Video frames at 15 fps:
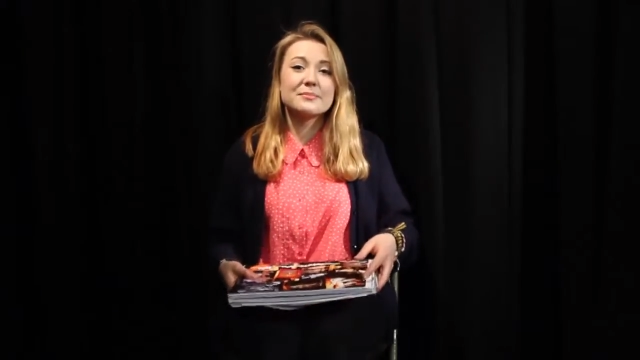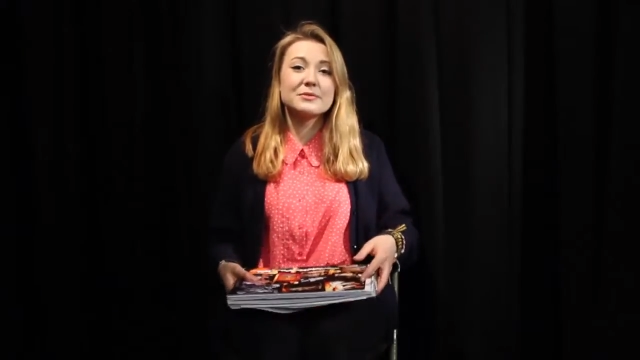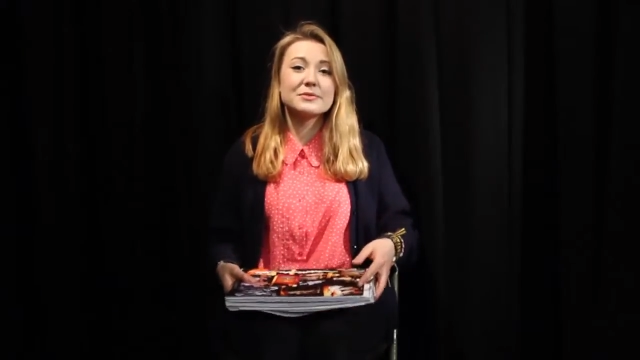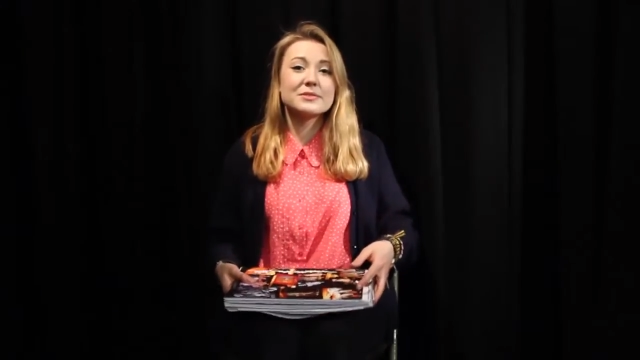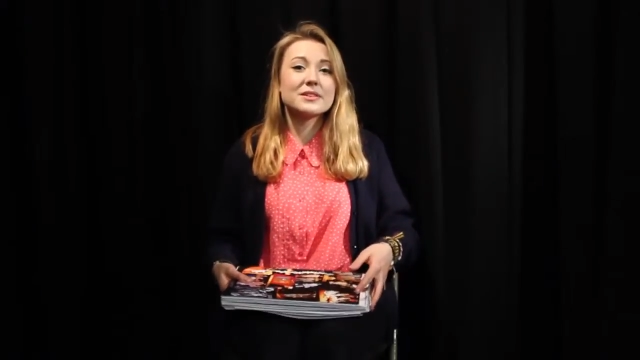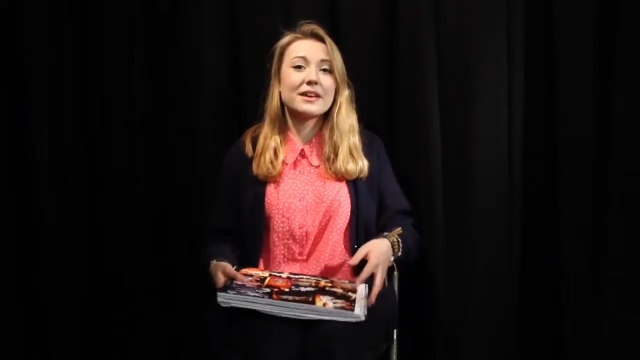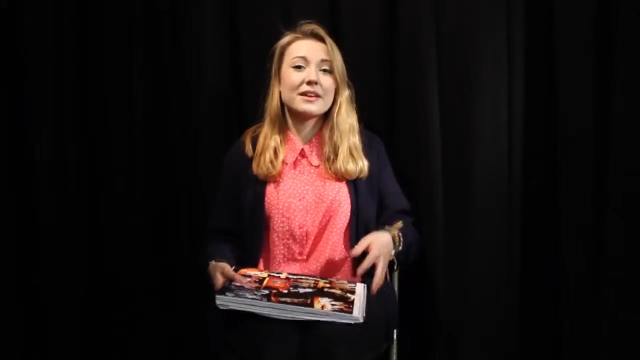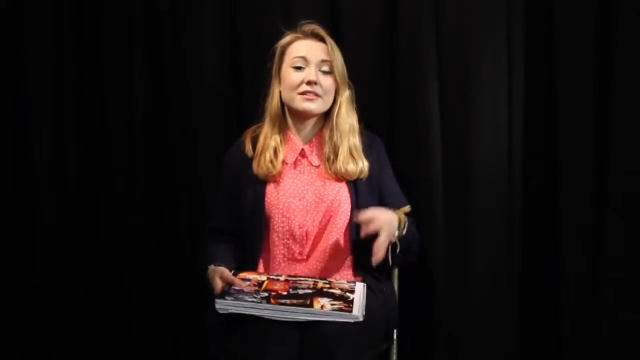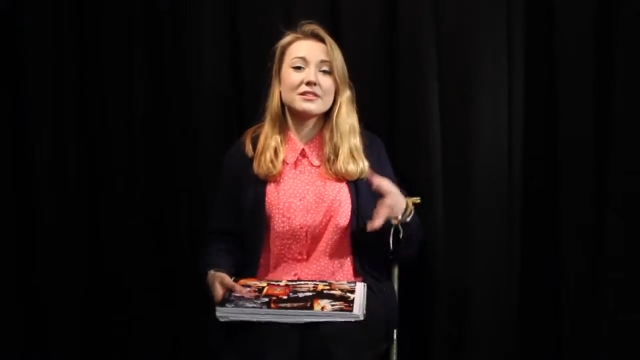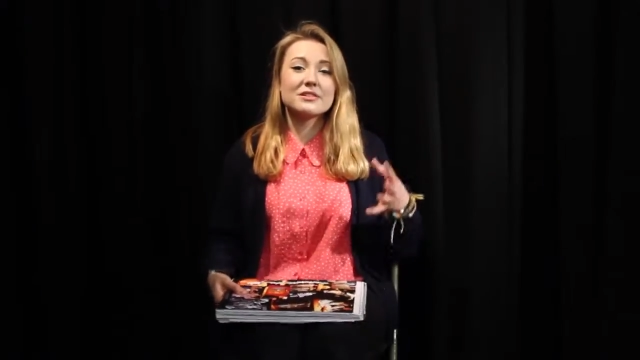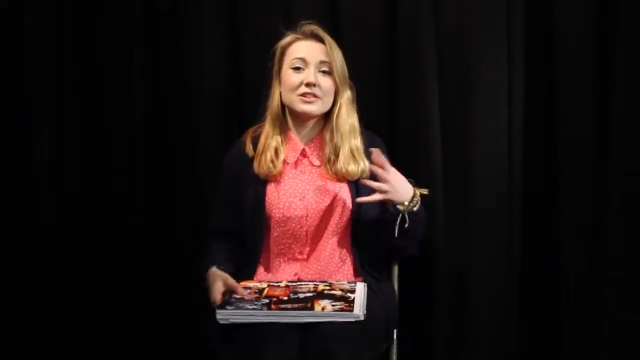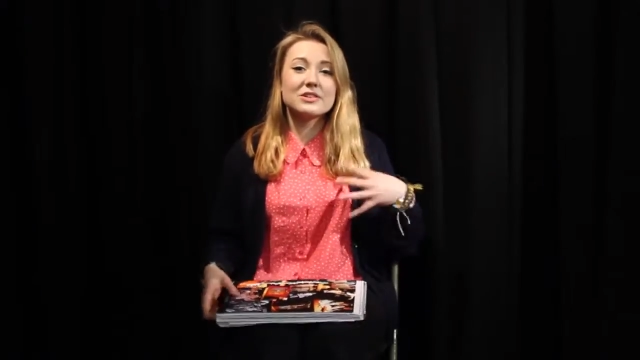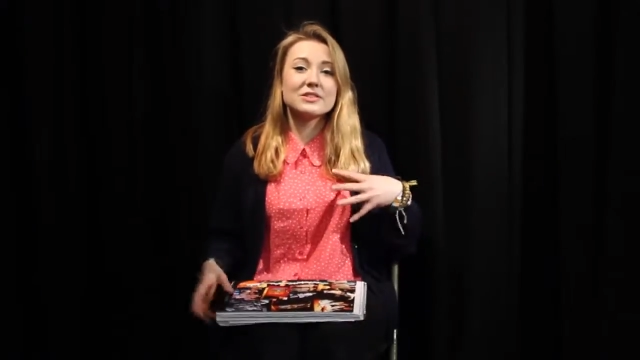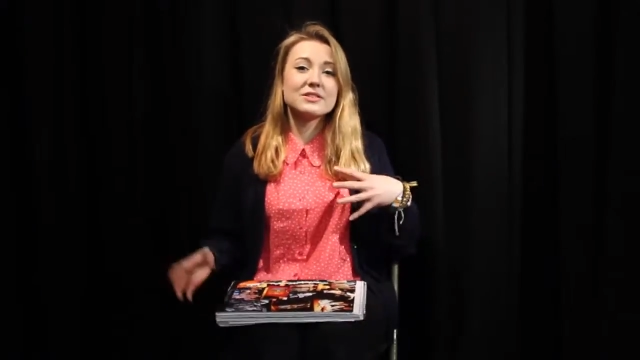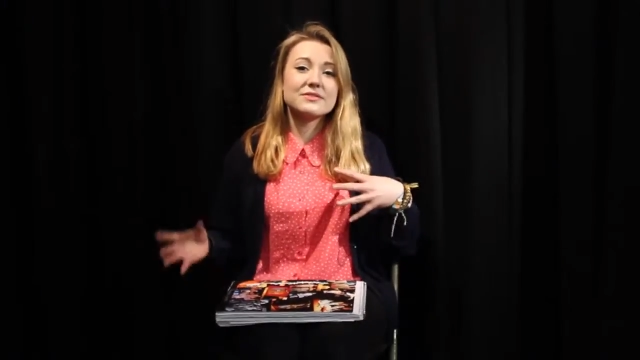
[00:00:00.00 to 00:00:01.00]
pull together
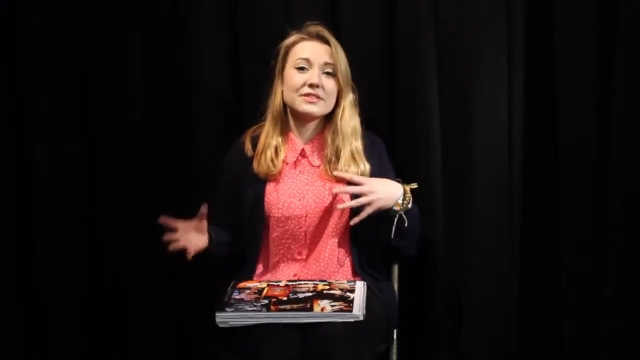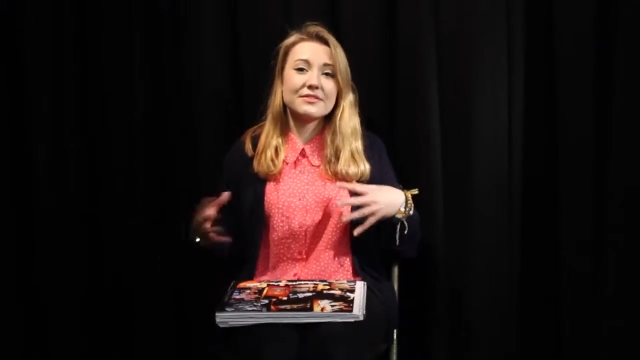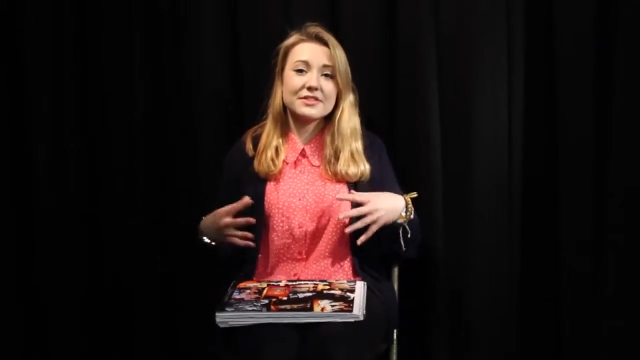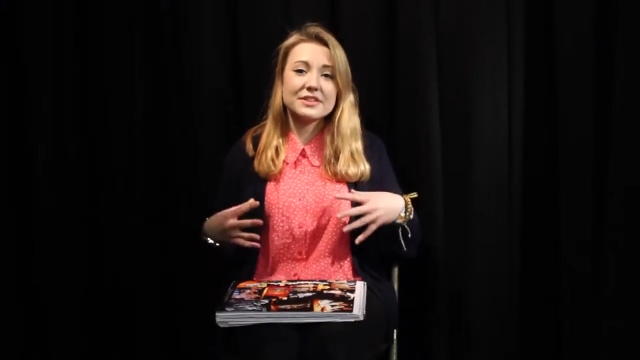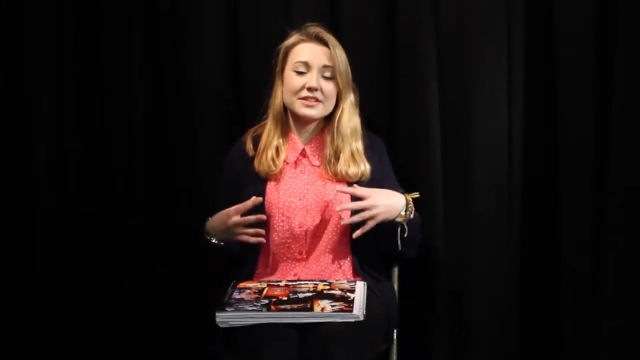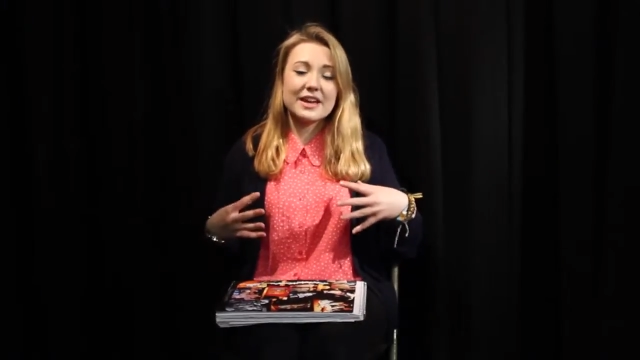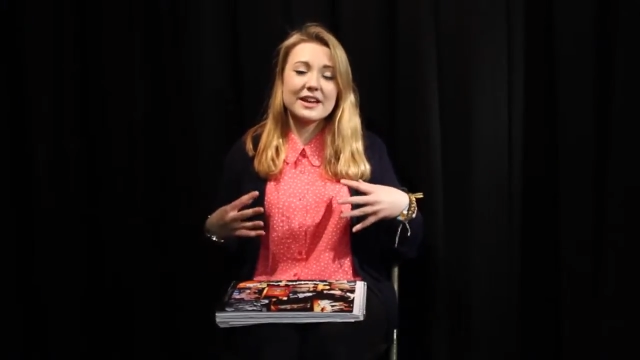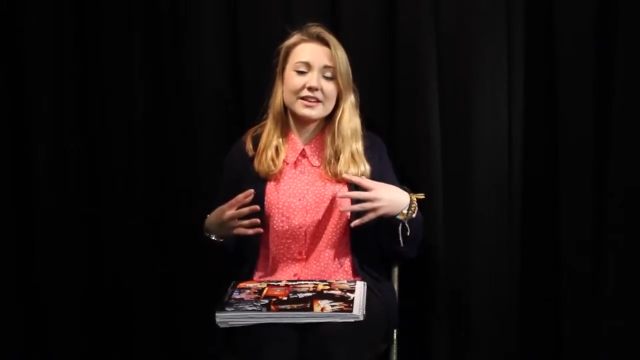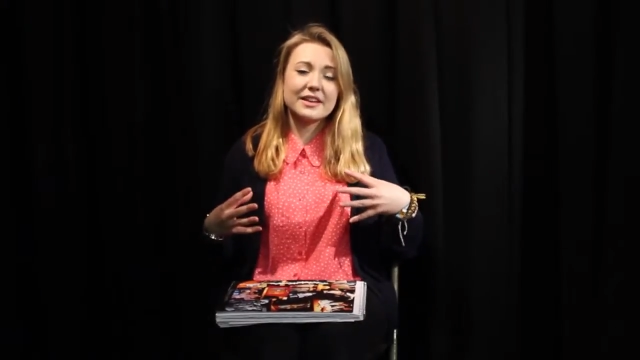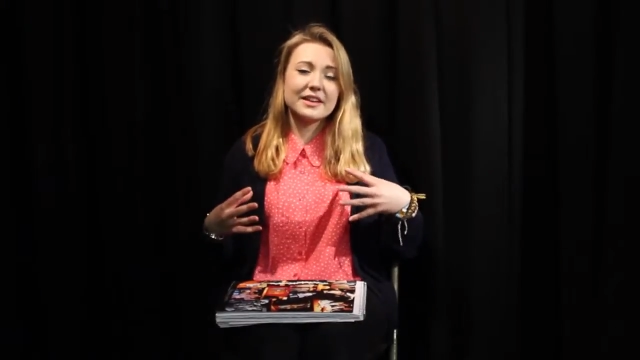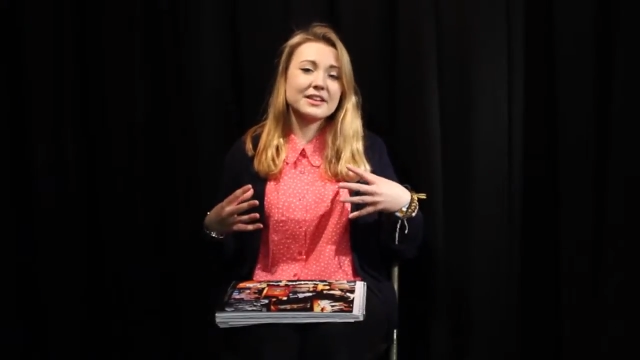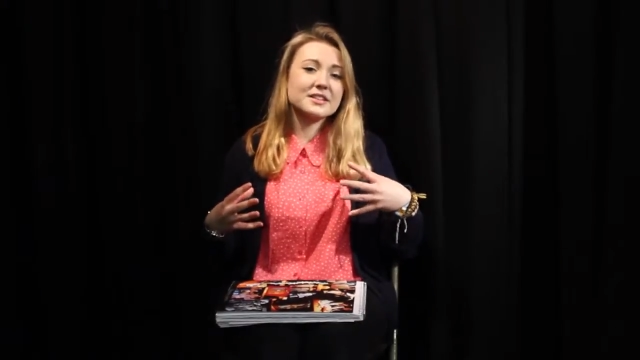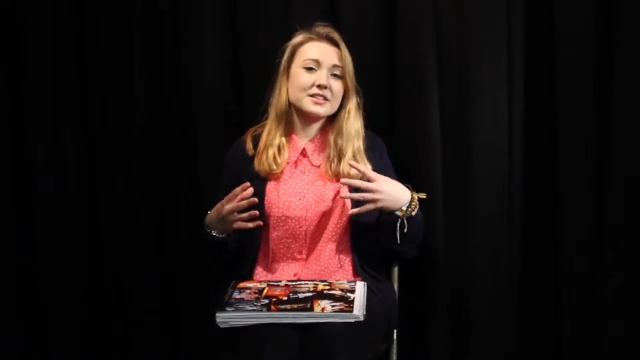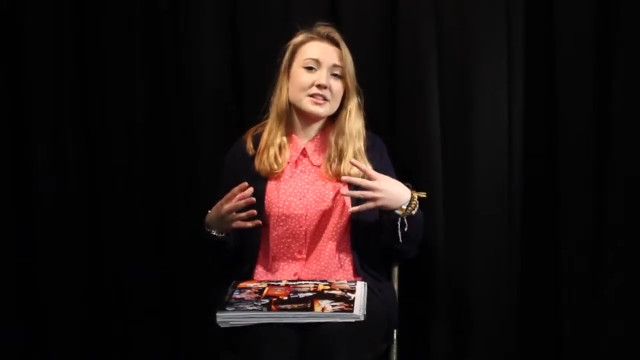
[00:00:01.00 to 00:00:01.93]
lots of different techniques.